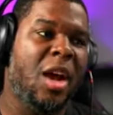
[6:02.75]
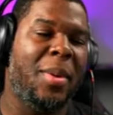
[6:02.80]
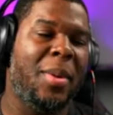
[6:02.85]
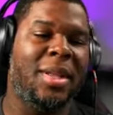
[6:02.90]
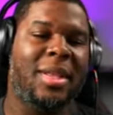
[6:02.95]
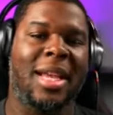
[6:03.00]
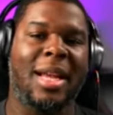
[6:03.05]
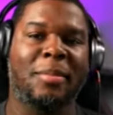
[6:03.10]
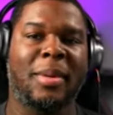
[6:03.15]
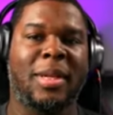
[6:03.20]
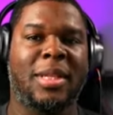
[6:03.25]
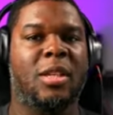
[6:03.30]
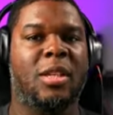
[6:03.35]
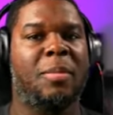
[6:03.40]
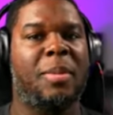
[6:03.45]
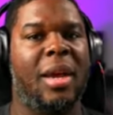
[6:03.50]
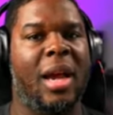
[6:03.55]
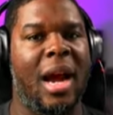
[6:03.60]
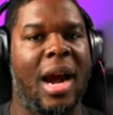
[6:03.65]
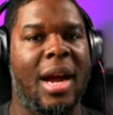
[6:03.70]
But that, but
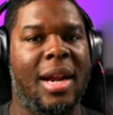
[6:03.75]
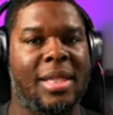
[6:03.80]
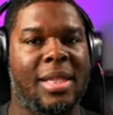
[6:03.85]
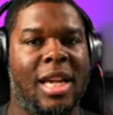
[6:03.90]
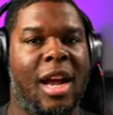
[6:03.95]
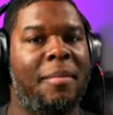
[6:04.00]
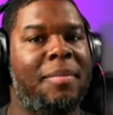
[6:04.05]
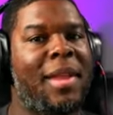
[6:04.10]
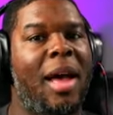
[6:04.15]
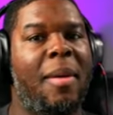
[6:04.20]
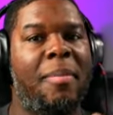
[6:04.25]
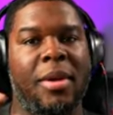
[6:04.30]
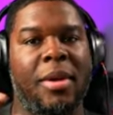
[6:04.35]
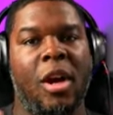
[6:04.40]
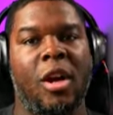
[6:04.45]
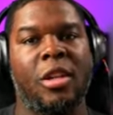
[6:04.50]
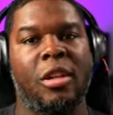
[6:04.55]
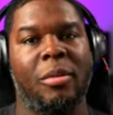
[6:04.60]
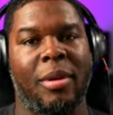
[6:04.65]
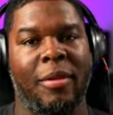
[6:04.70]
to be honest, I'm not
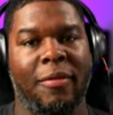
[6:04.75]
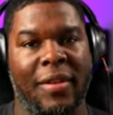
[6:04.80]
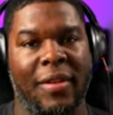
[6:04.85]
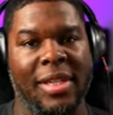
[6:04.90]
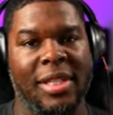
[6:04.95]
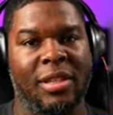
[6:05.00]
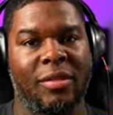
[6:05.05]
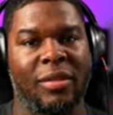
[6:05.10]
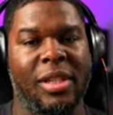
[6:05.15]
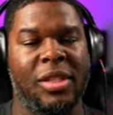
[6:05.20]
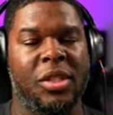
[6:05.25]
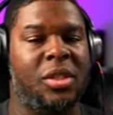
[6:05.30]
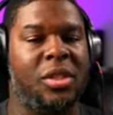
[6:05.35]
building them defensively,